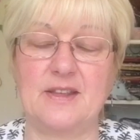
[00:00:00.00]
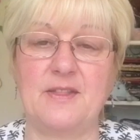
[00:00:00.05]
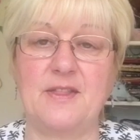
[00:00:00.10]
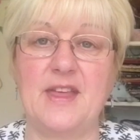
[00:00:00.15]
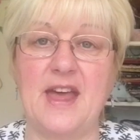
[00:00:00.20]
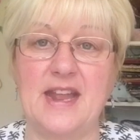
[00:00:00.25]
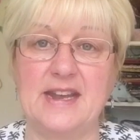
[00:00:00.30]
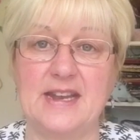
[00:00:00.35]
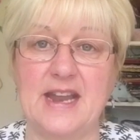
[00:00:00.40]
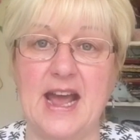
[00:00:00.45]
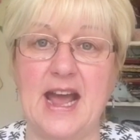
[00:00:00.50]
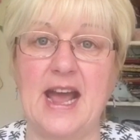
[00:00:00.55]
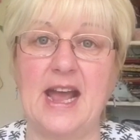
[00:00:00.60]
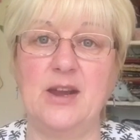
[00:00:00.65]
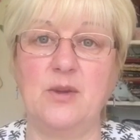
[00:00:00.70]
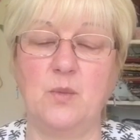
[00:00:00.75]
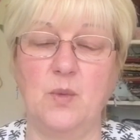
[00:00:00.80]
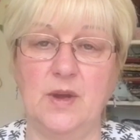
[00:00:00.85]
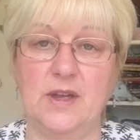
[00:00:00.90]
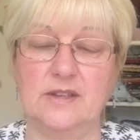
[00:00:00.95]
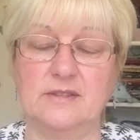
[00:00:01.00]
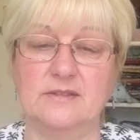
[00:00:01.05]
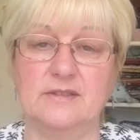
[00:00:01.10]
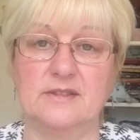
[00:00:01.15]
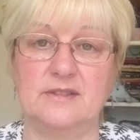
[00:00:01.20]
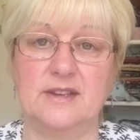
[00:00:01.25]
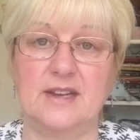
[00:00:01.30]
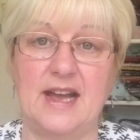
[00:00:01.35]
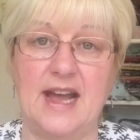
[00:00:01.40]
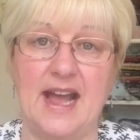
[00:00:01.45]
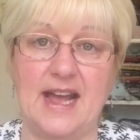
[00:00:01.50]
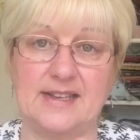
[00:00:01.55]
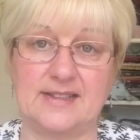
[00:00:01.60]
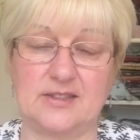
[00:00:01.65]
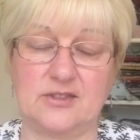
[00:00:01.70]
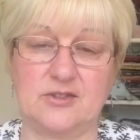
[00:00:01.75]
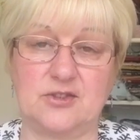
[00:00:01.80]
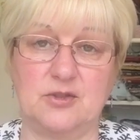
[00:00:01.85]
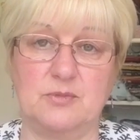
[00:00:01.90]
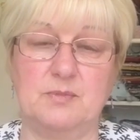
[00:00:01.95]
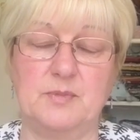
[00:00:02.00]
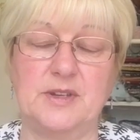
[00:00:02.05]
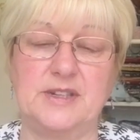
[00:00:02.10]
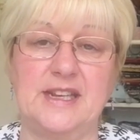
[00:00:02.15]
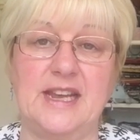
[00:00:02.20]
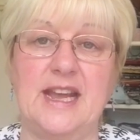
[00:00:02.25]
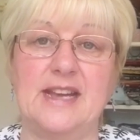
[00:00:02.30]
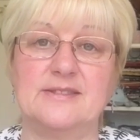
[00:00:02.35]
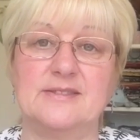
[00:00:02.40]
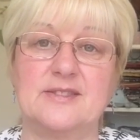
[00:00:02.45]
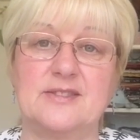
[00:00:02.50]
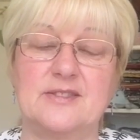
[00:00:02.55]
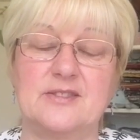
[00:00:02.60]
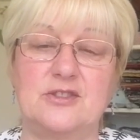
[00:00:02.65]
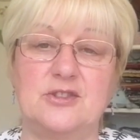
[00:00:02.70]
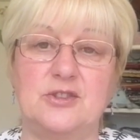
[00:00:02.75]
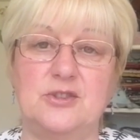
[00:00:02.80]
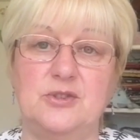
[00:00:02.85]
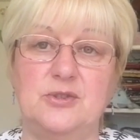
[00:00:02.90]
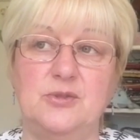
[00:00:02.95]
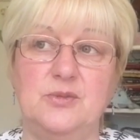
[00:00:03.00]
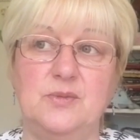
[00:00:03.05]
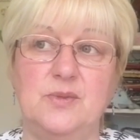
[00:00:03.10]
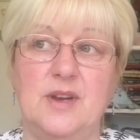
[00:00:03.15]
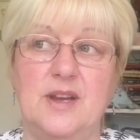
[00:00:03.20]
then I will ask somebody else to